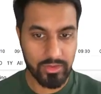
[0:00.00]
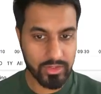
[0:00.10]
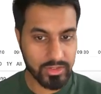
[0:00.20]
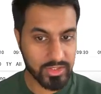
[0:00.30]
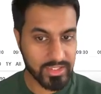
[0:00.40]

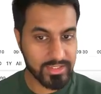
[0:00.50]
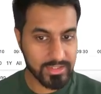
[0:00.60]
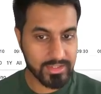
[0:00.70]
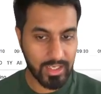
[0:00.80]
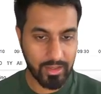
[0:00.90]
So this
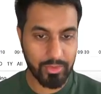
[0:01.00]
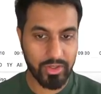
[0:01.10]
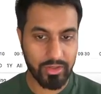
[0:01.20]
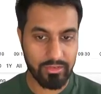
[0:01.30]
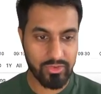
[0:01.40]
is like a point
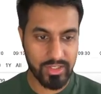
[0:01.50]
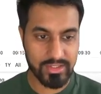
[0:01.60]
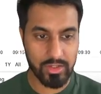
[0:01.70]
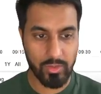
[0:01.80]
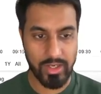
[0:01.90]
of interest
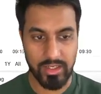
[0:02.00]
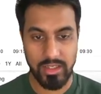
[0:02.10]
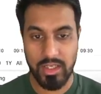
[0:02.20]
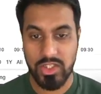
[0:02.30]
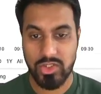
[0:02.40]
in a way.
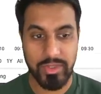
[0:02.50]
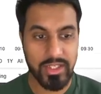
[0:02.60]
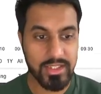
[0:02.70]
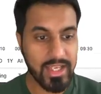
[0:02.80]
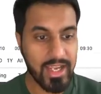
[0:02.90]
So
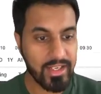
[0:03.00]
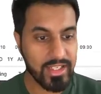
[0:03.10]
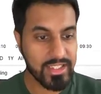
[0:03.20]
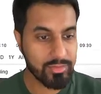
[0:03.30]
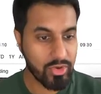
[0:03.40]
because I had
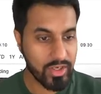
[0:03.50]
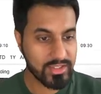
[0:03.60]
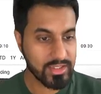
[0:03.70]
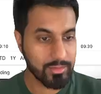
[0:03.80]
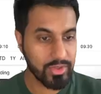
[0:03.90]
is price
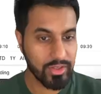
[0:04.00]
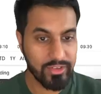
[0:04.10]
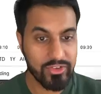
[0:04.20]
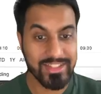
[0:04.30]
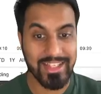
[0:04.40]
in point of
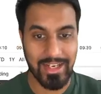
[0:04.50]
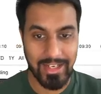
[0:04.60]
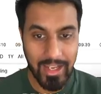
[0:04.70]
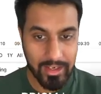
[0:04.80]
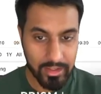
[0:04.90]
interest
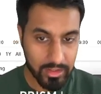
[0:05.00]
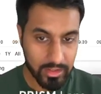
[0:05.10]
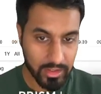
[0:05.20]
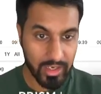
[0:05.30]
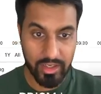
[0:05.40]
again,
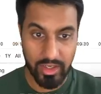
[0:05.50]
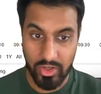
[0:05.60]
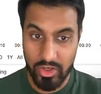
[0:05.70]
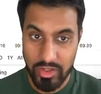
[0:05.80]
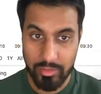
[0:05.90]
I had
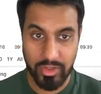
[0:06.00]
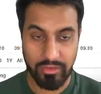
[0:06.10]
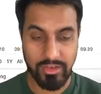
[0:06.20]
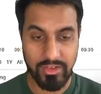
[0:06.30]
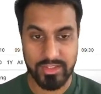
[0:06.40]
another point
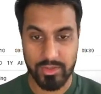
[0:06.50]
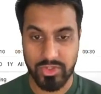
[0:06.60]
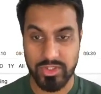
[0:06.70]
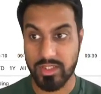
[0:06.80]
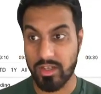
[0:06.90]
of interest I was
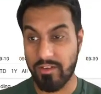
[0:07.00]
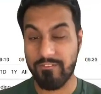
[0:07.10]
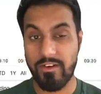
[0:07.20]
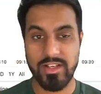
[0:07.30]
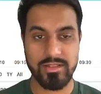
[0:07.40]
using on a
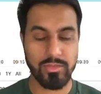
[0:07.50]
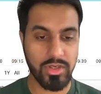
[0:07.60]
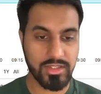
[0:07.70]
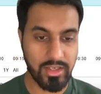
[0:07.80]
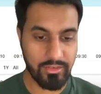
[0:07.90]
very
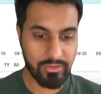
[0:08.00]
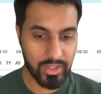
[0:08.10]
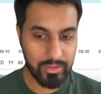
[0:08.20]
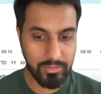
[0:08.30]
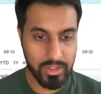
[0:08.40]
smaller time frame.